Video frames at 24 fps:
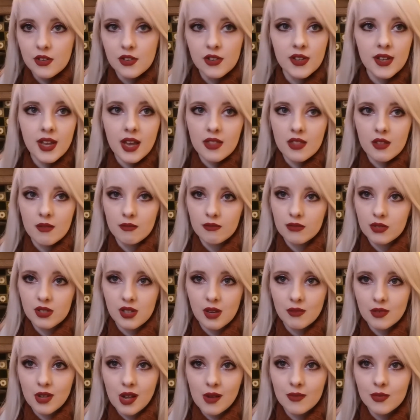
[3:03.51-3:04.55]
You can get them
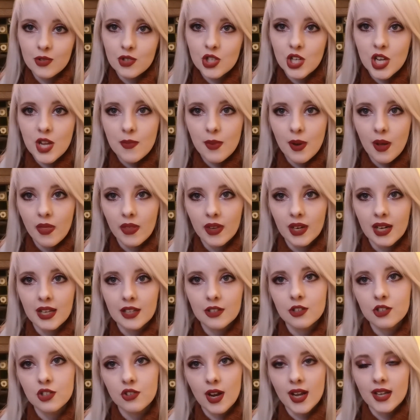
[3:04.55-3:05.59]
sometimes cheaper than
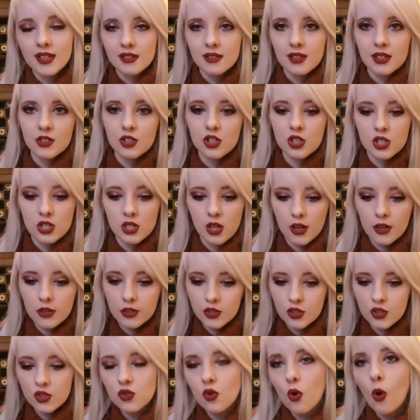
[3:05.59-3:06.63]
litter trays, and then just like
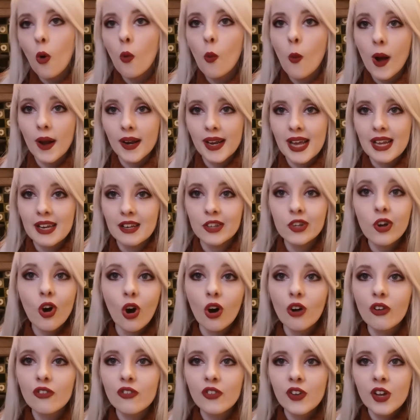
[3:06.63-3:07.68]
saw one end
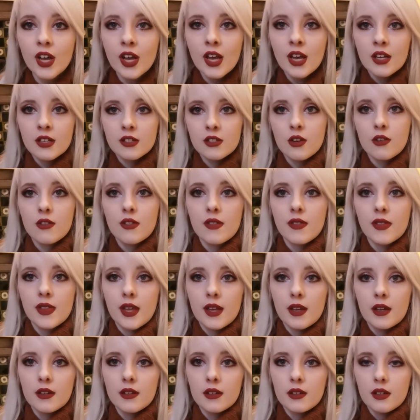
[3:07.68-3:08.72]
off. So
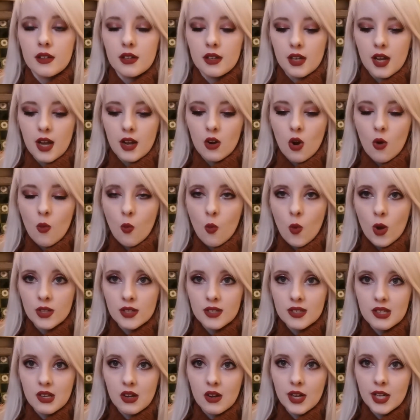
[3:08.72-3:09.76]
then like on
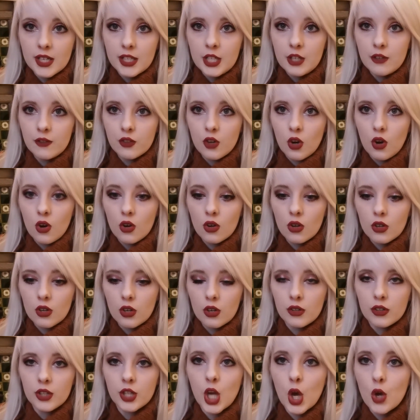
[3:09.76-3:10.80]
one side you've got
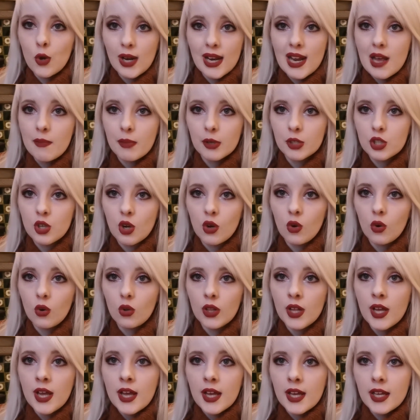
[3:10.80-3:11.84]
no lip at
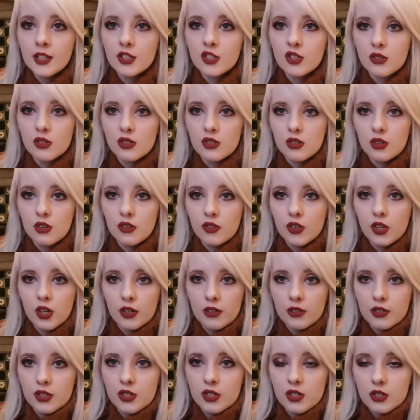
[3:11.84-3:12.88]
all. It just sort of
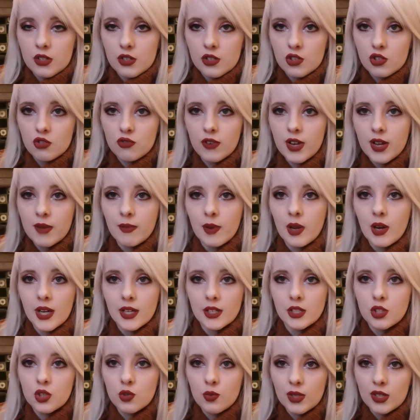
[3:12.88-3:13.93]
goes
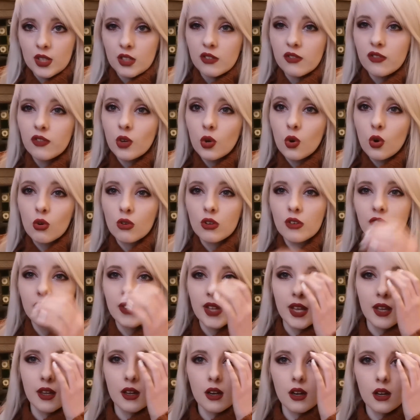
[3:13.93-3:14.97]
streamlined with the floor of
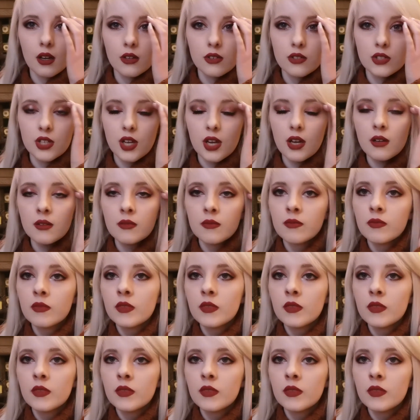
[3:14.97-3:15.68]
the enclosure.